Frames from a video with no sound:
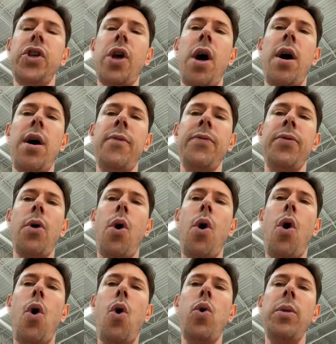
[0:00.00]
off the
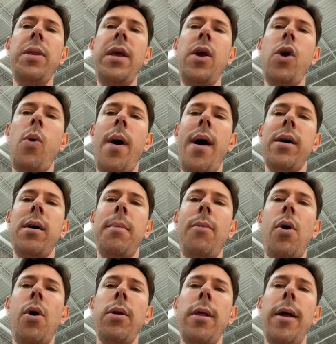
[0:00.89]
Holy
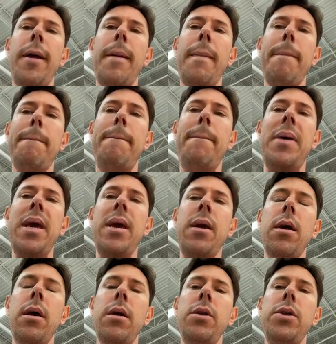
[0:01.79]
Guacamole Big
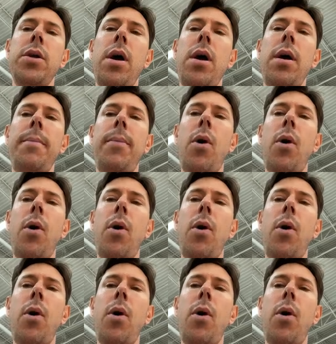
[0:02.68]
Tub